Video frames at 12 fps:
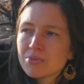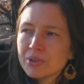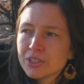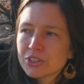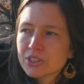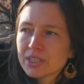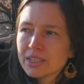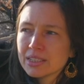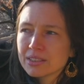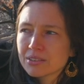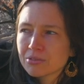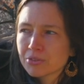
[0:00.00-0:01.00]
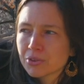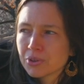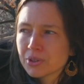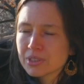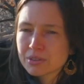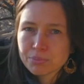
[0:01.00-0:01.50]
which is of
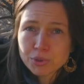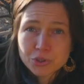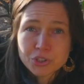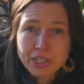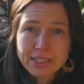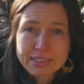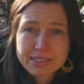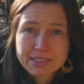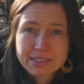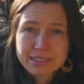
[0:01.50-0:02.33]
course bullshit,